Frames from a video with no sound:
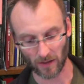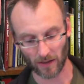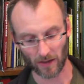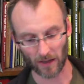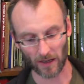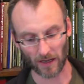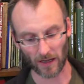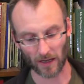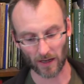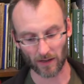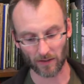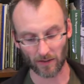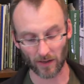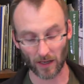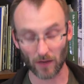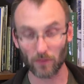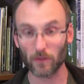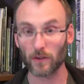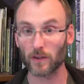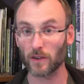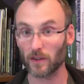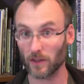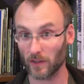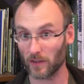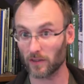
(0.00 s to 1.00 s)
And if
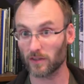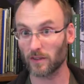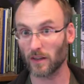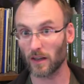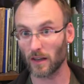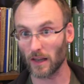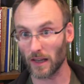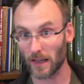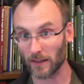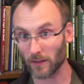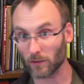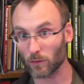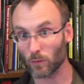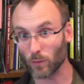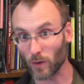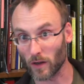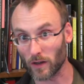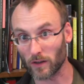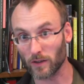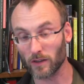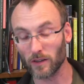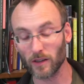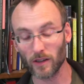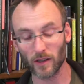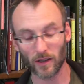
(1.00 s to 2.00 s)
it is the latter
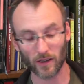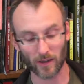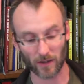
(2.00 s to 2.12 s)
one,